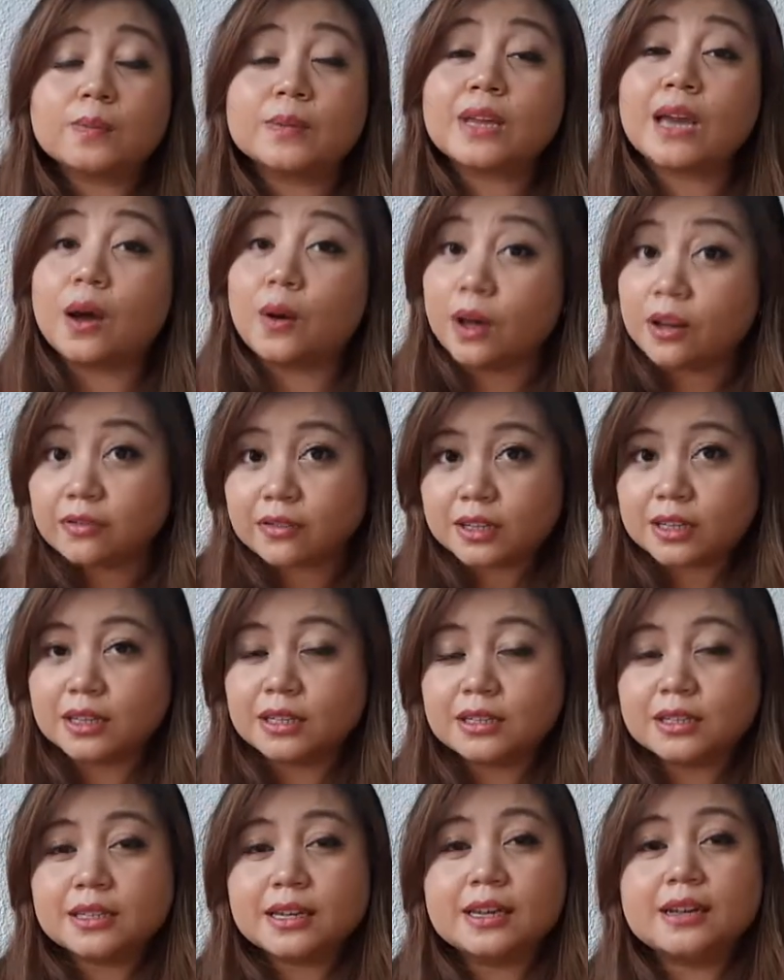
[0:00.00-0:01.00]
However,
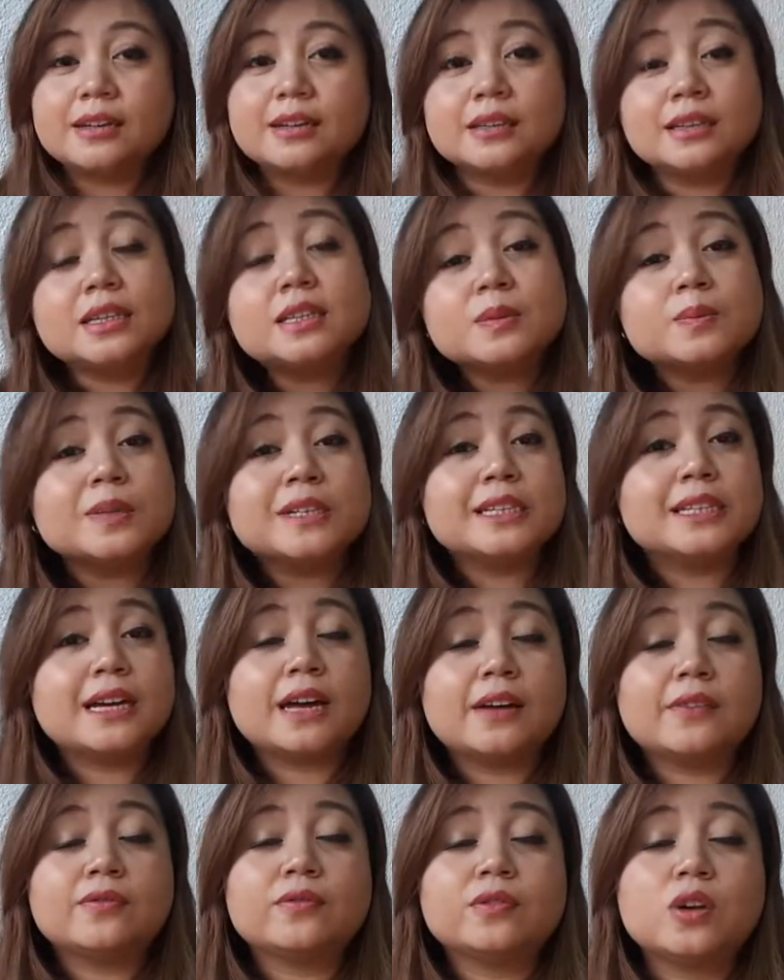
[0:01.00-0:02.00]
this money that
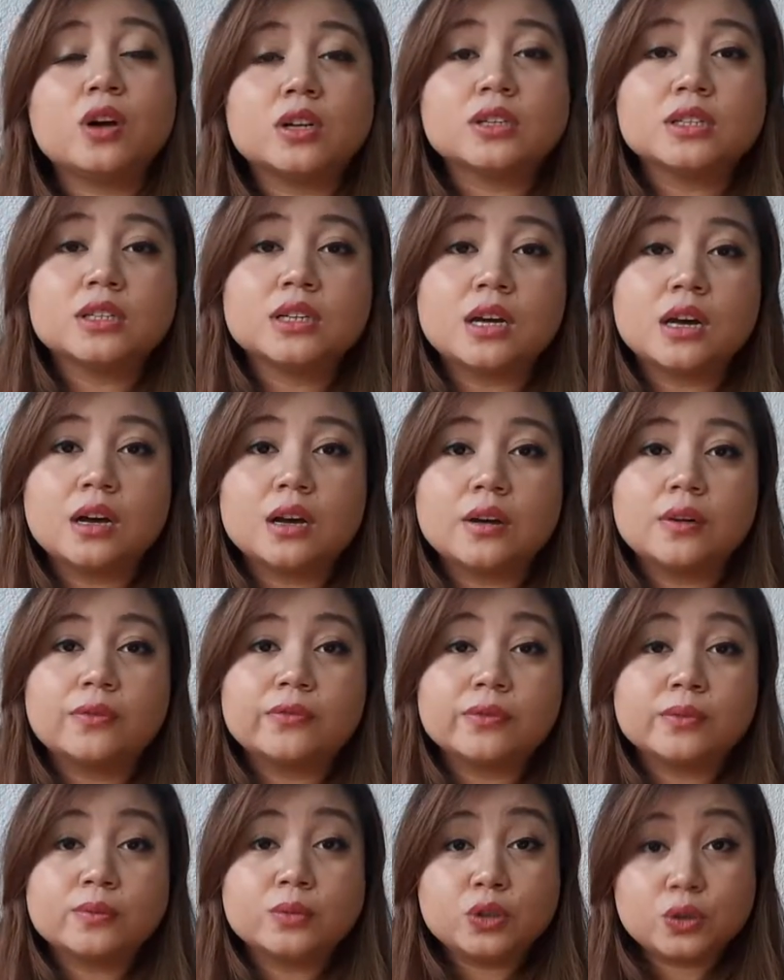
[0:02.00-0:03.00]
I've got uh,
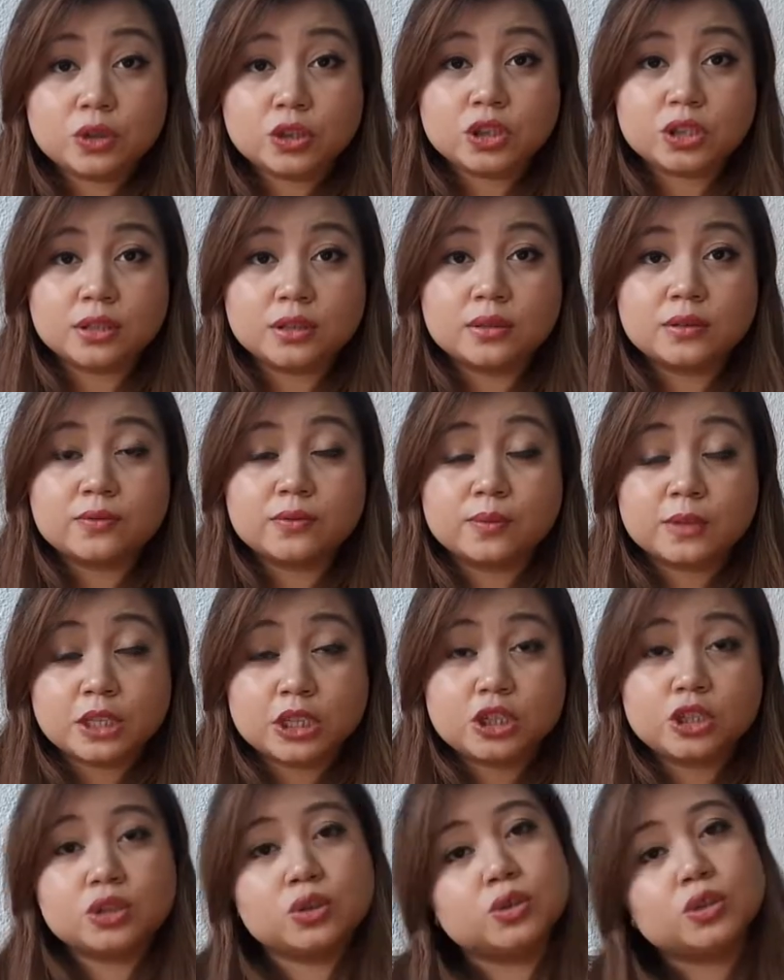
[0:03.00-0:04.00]
from tuition, from
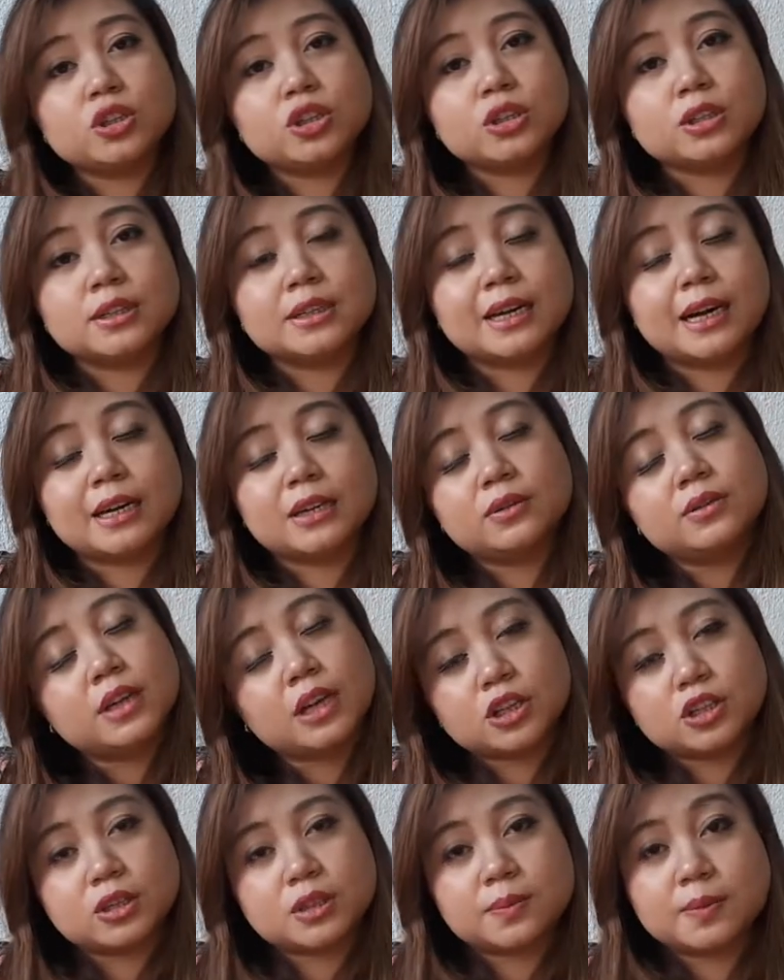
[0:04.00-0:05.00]
teaching tuition, I don't
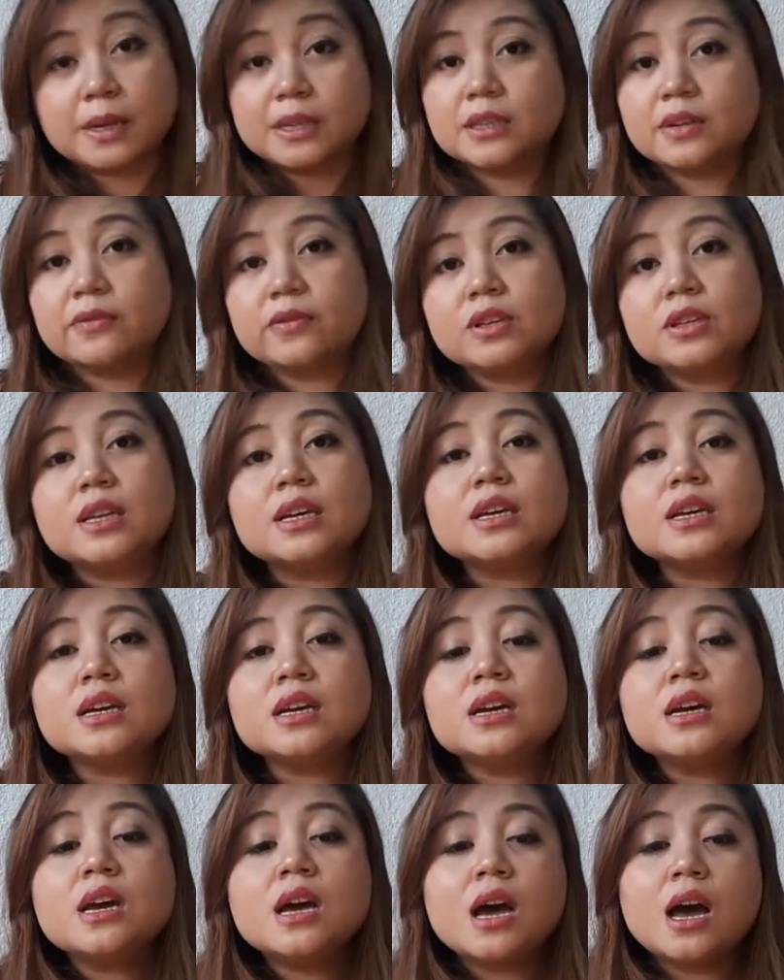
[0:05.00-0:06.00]
actually spend everything.
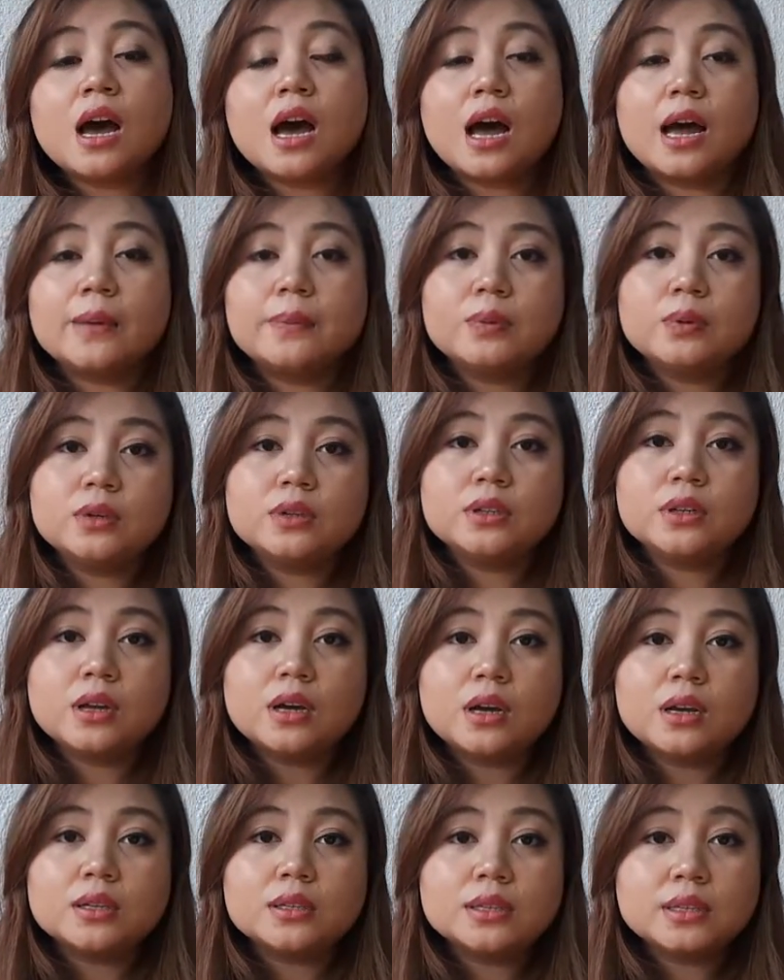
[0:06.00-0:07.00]
I put
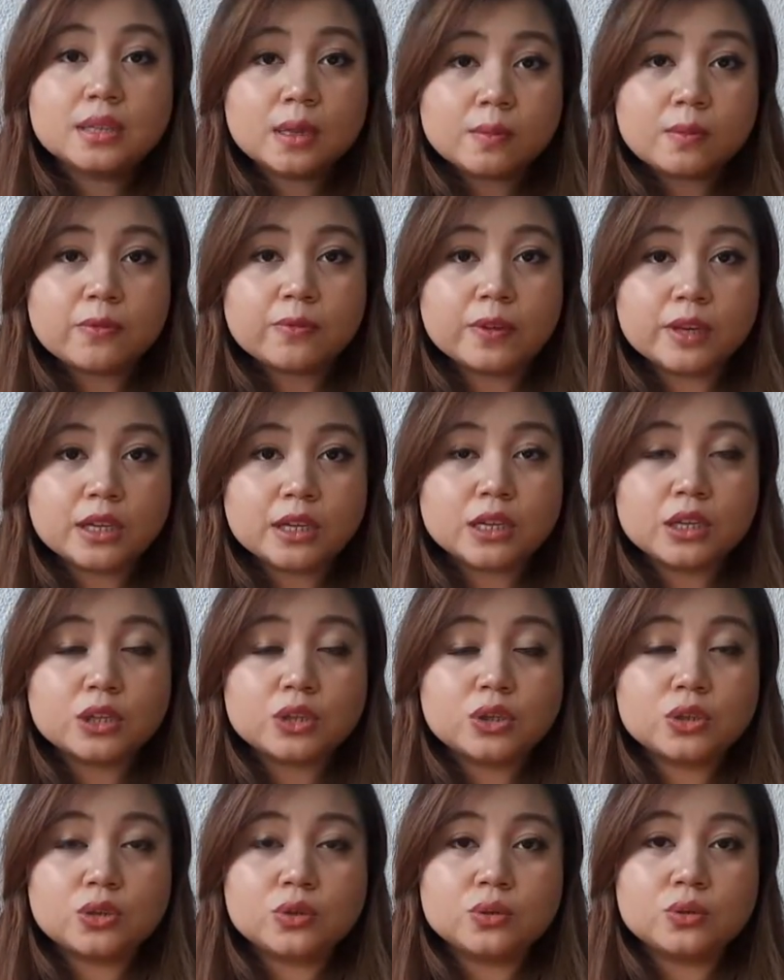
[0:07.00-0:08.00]
some of it
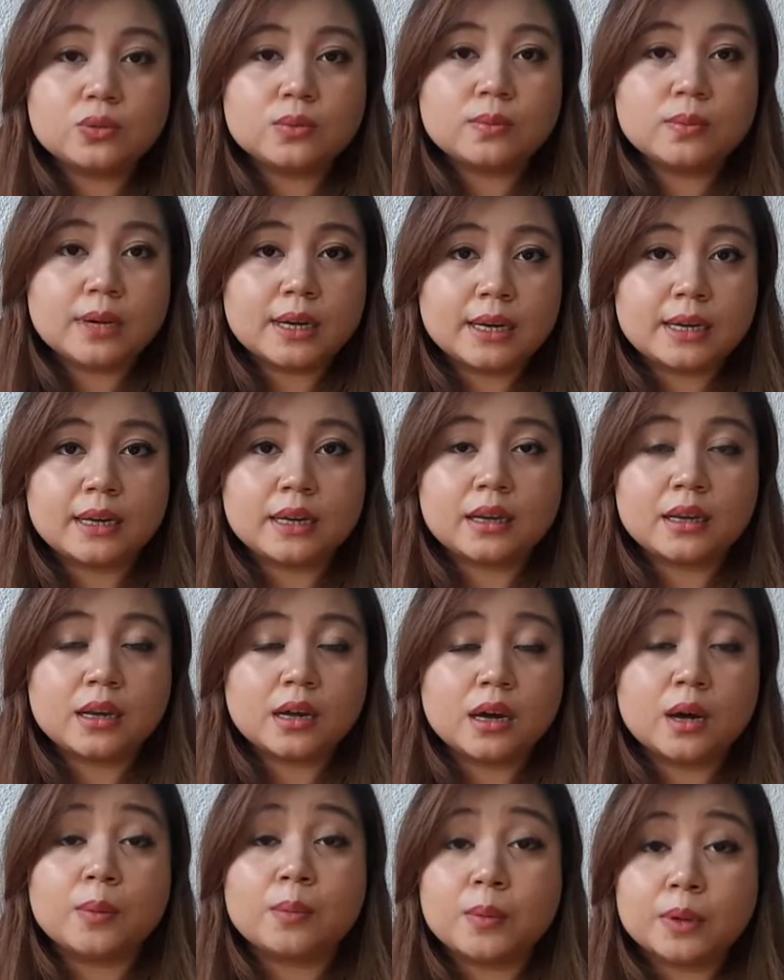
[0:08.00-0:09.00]
into my
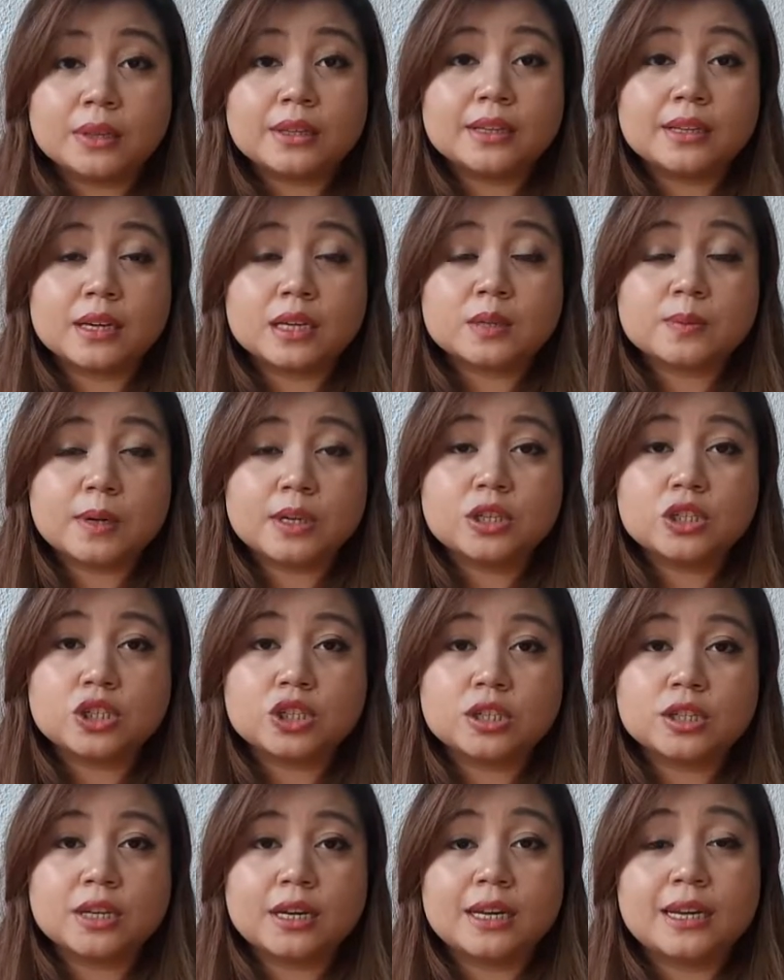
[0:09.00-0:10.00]
uh, monthly
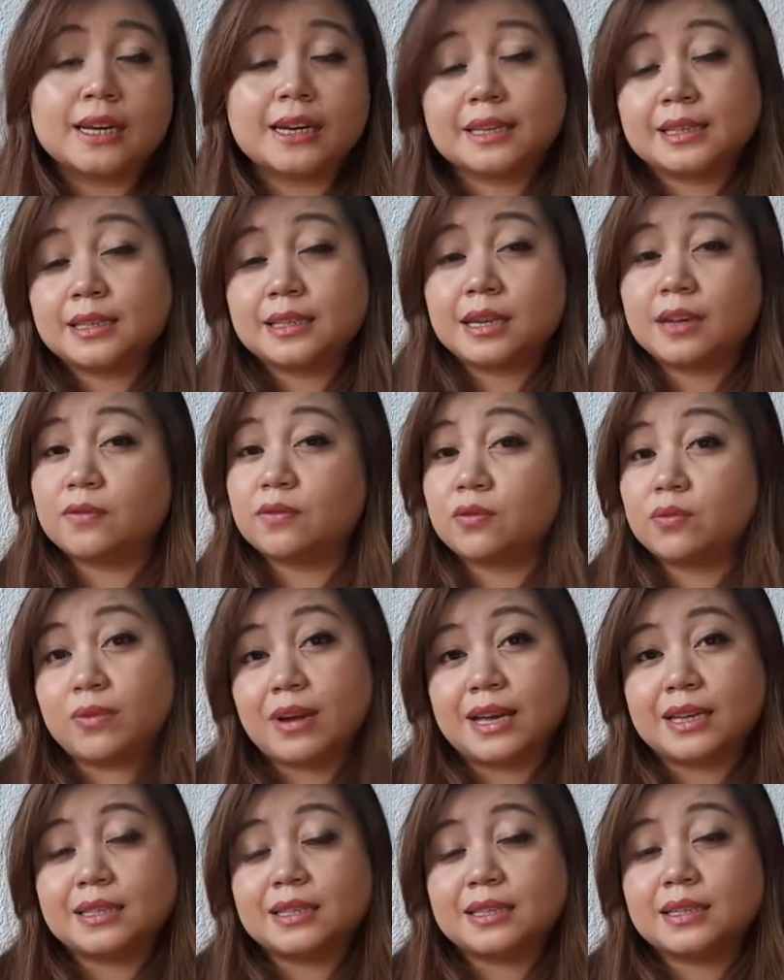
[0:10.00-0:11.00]
expenditure and I save the
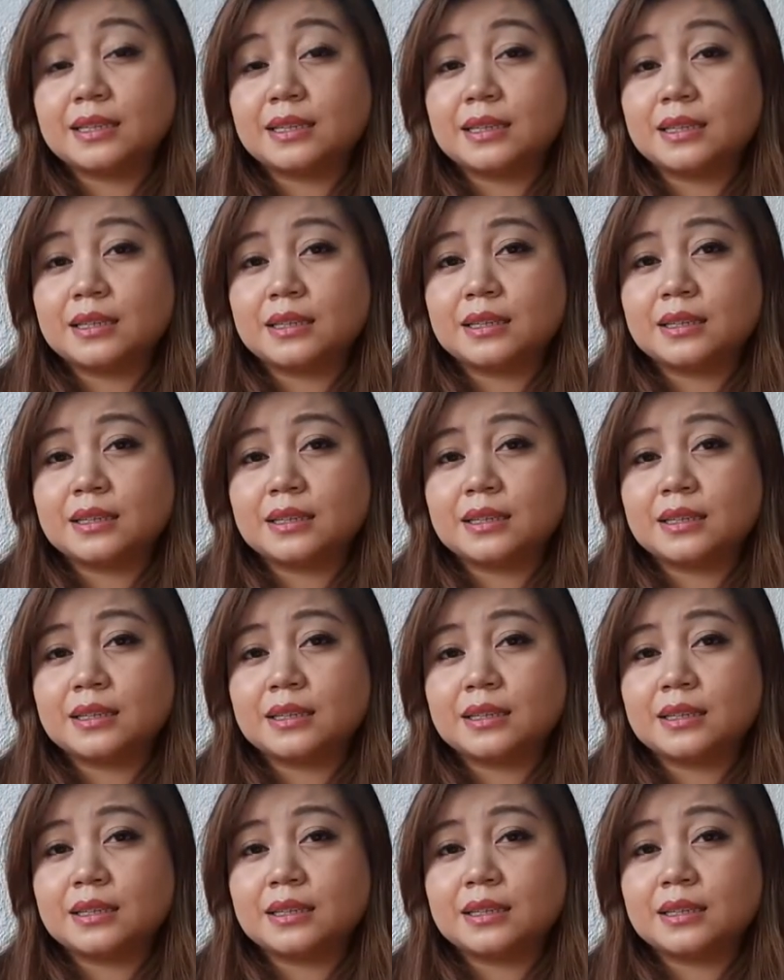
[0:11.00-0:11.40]
rest.